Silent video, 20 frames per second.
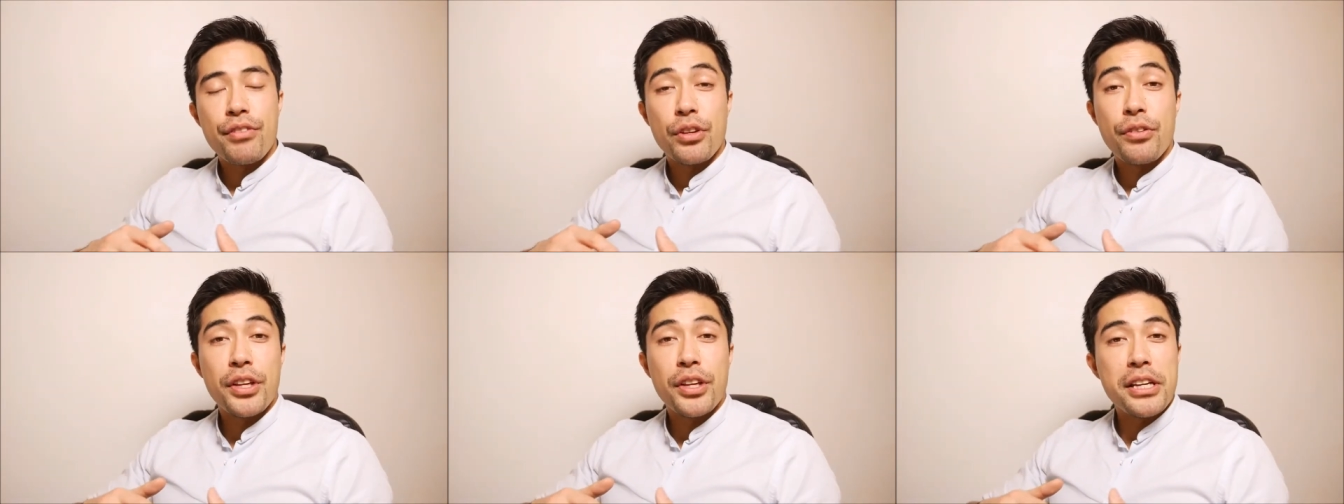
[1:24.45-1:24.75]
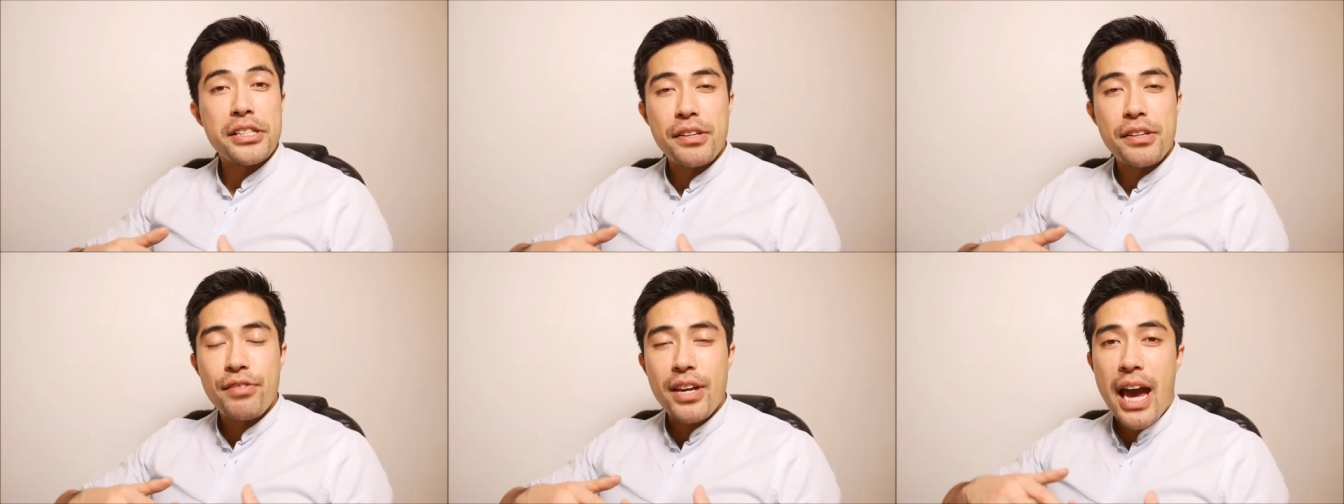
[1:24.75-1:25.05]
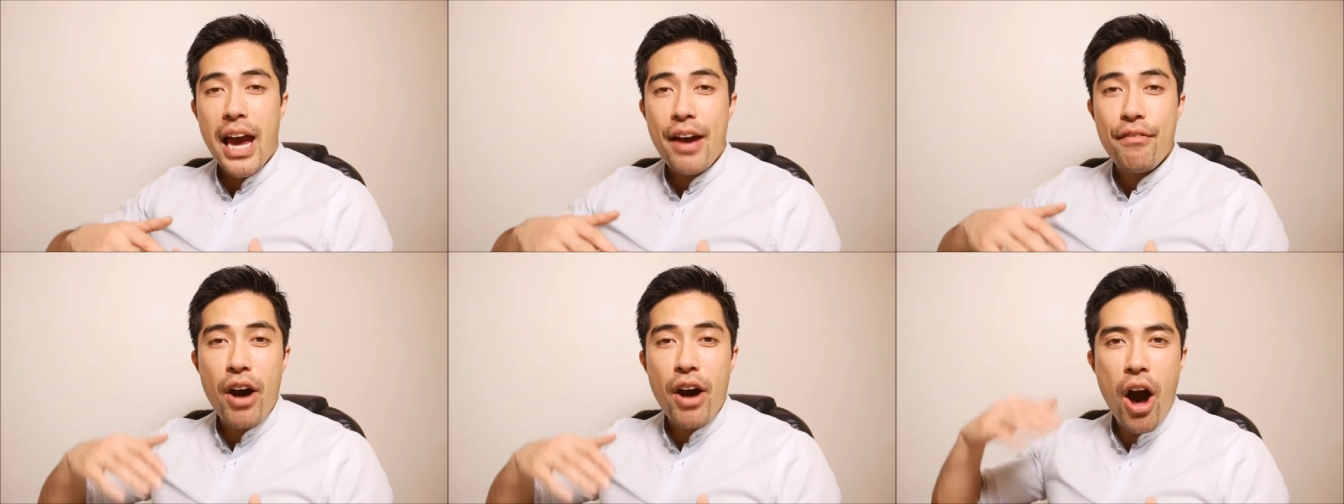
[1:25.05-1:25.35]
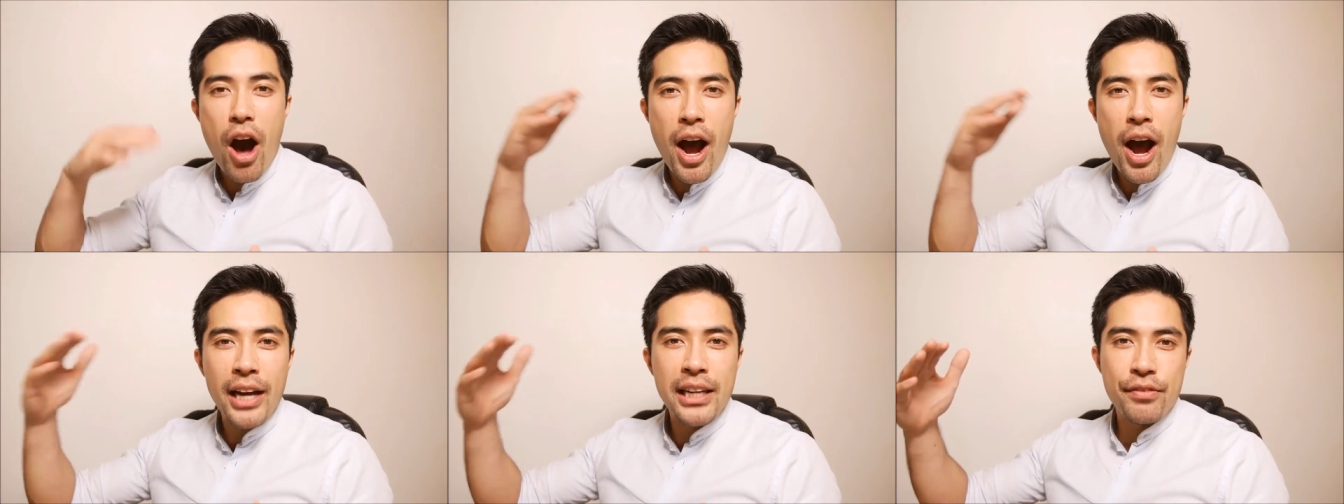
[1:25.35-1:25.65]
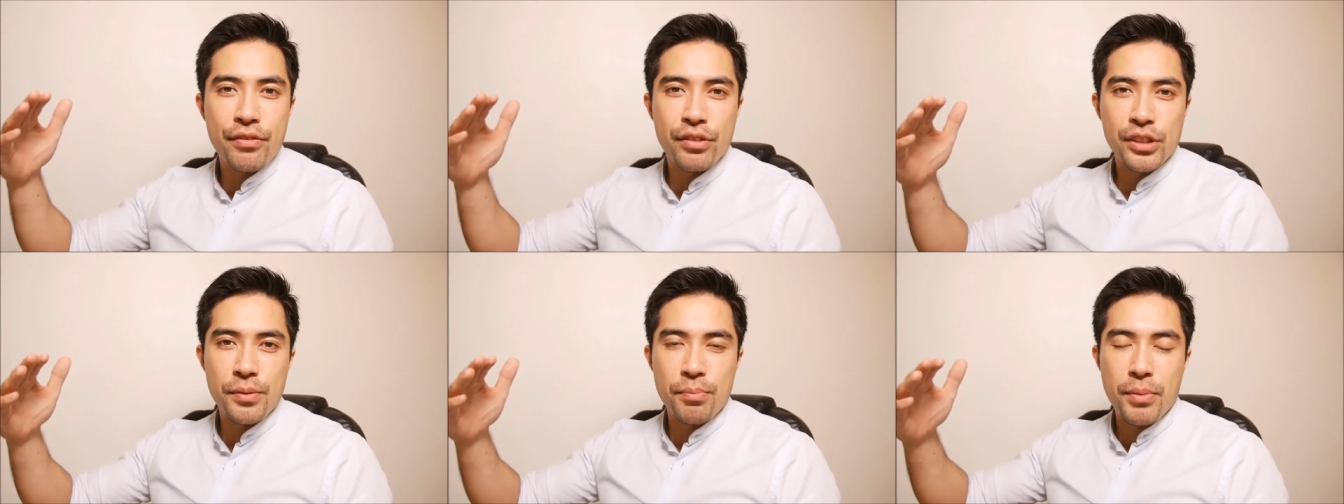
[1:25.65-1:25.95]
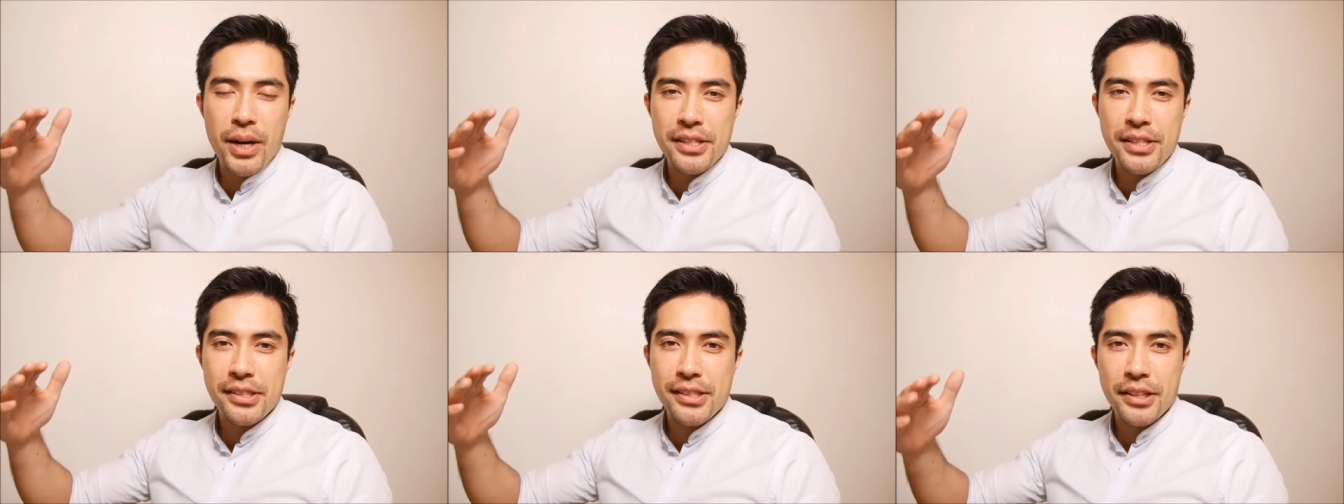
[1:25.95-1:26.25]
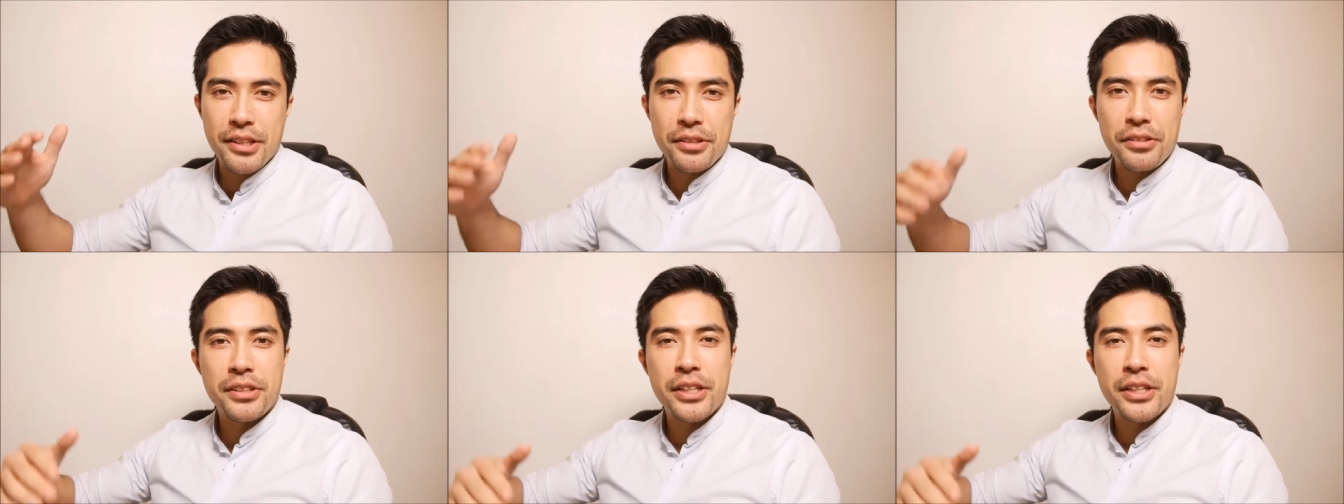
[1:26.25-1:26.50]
the thing is if you have high levels of myostatin